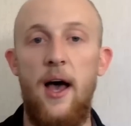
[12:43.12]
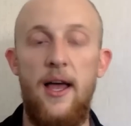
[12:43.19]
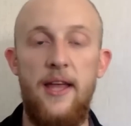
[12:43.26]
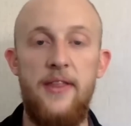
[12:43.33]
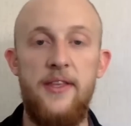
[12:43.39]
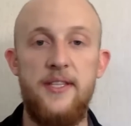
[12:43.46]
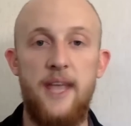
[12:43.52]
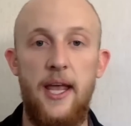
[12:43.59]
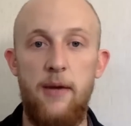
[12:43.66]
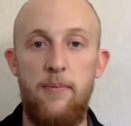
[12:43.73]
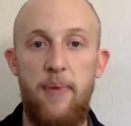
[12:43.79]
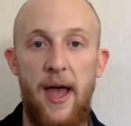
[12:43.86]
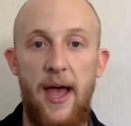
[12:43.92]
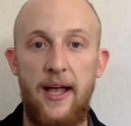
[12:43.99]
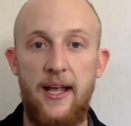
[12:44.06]
In this
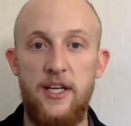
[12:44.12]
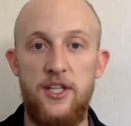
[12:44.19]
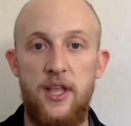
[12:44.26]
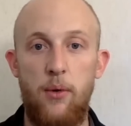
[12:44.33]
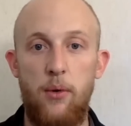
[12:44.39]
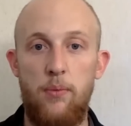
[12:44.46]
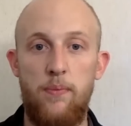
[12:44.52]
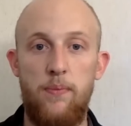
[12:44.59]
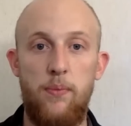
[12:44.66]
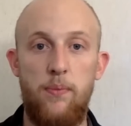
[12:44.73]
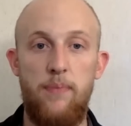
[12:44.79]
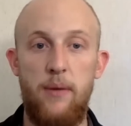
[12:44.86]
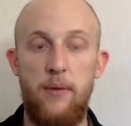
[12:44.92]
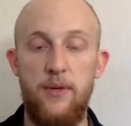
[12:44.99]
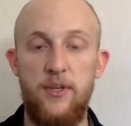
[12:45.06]
aid package, they will
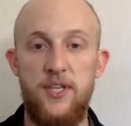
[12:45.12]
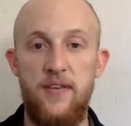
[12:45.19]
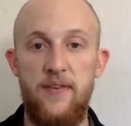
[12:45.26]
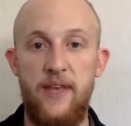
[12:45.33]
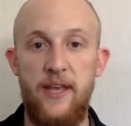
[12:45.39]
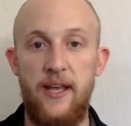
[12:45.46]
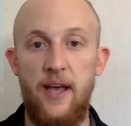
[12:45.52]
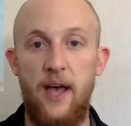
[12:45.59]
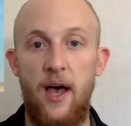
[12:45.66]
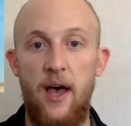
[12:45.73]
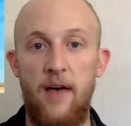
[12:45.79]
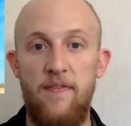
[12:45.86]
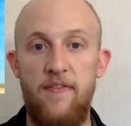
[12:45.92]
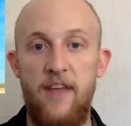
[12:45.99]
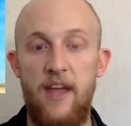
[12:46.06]
be receiving
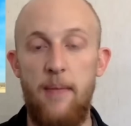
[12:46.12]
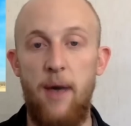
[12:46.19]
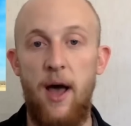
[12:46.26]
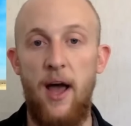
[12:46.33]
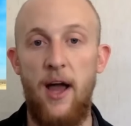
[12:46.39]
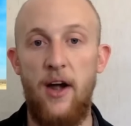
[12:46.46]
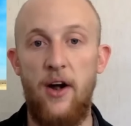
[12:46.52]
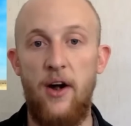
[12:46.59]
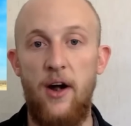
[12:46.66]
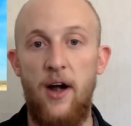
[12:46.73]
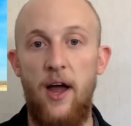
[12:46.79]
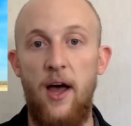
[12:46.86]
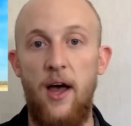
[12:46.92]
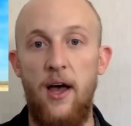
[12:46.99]
Vampire